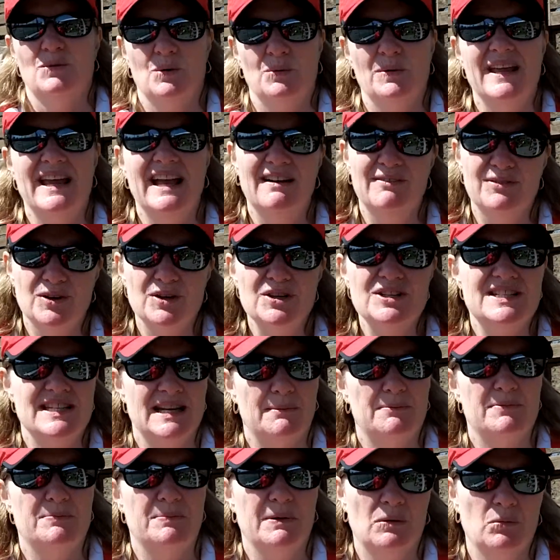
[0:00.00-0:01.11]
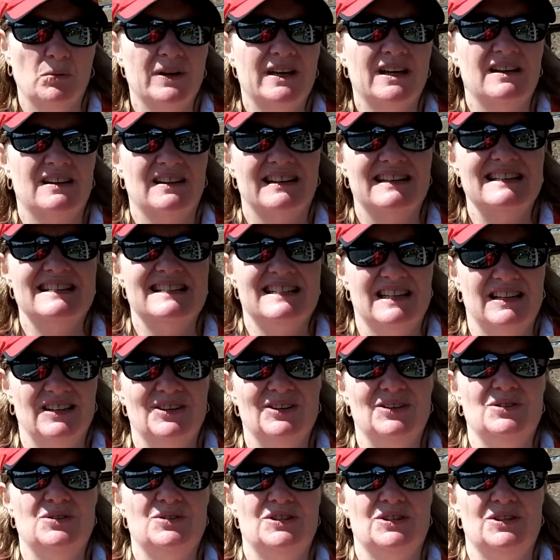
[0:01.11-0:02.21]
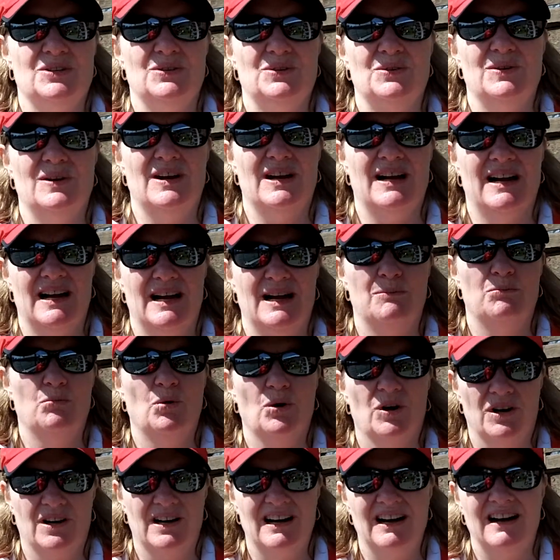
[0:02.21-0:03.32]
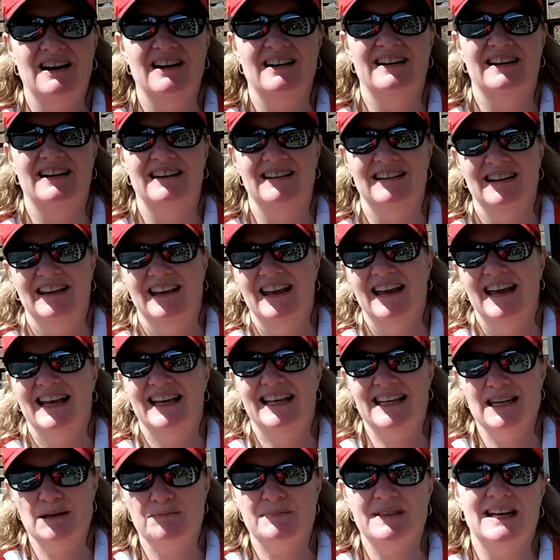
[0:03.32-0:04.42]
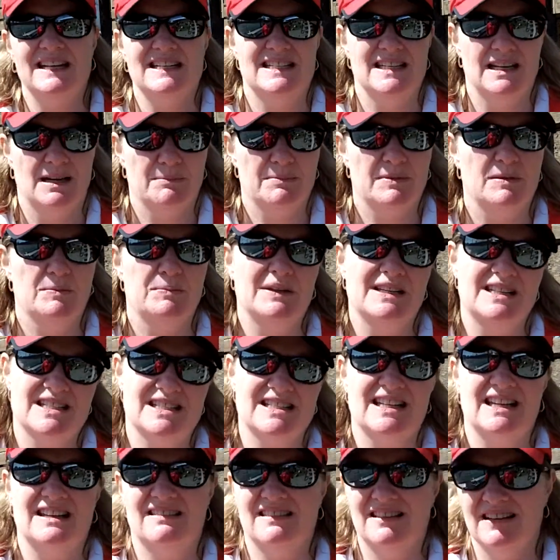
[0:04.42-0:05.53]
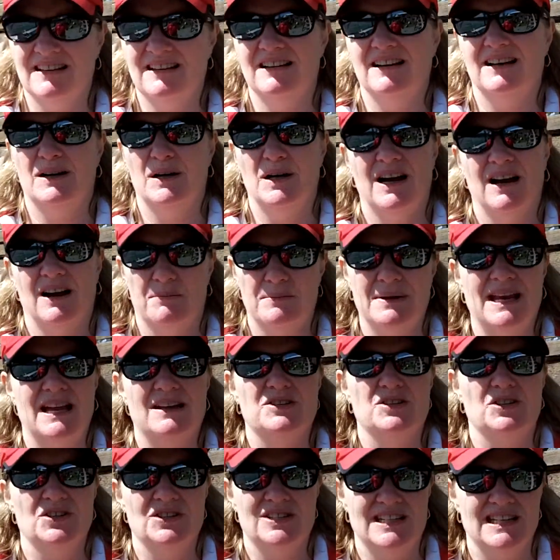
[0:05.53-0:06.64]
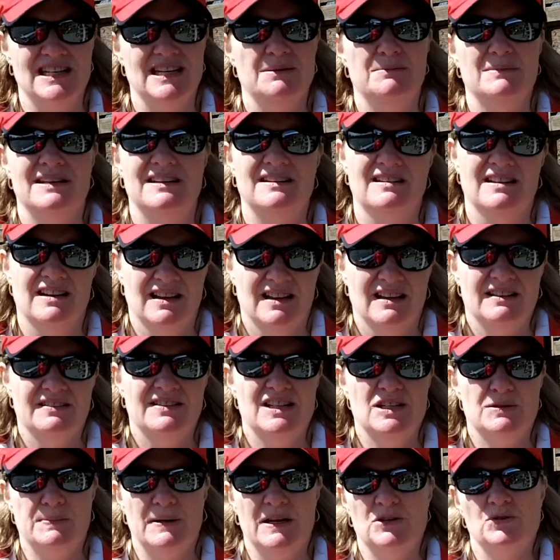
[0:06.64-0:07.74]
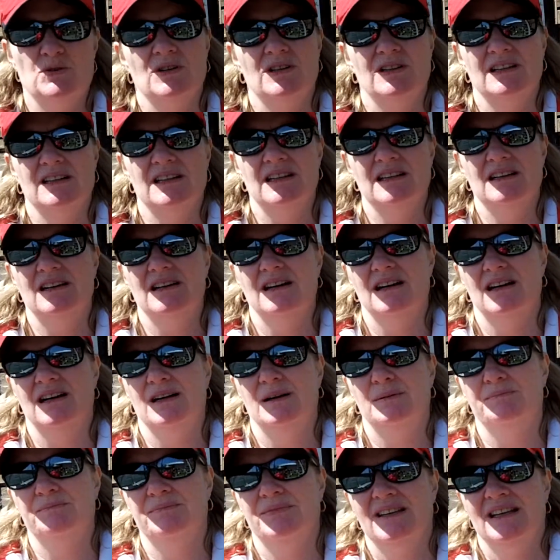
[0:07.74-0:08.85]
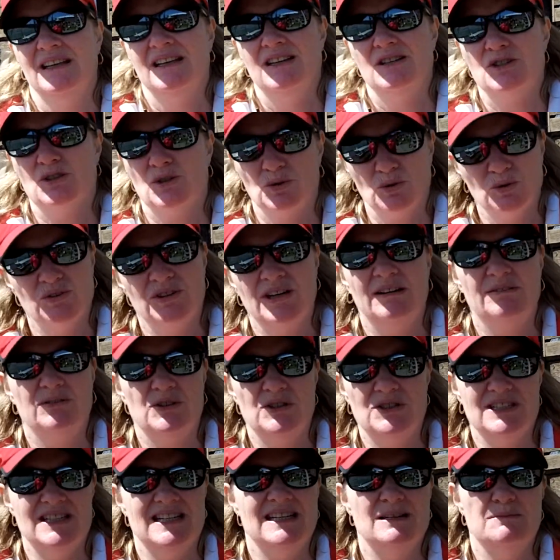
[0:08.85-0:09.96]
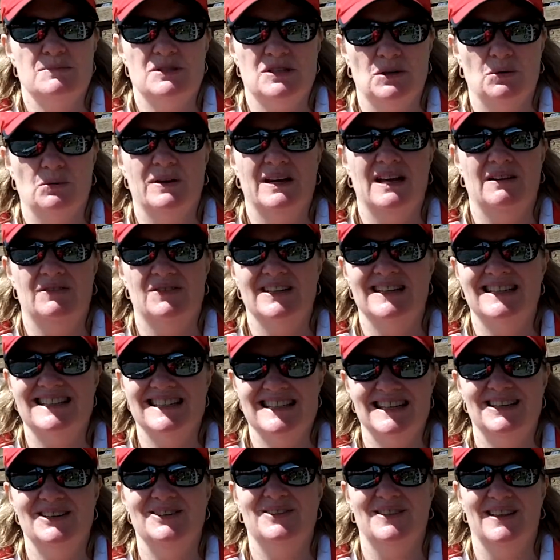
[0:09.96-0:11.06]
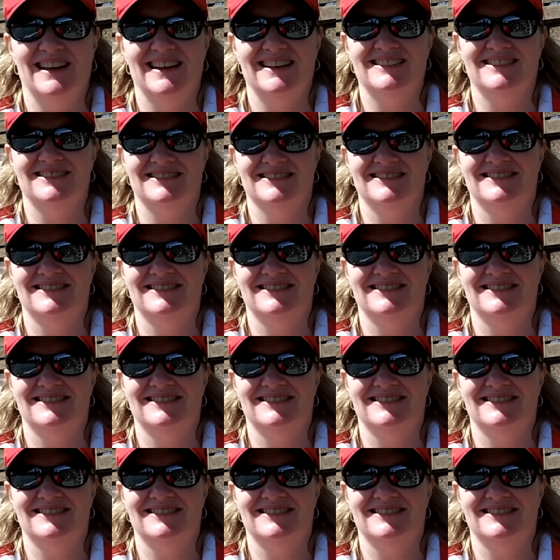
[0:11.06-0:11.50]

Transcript: Well, we have good depth, but we got to continue to work hard and keep that depth, because I think Army has a good team and these Patriot League schools have good teams, so we have to continue that.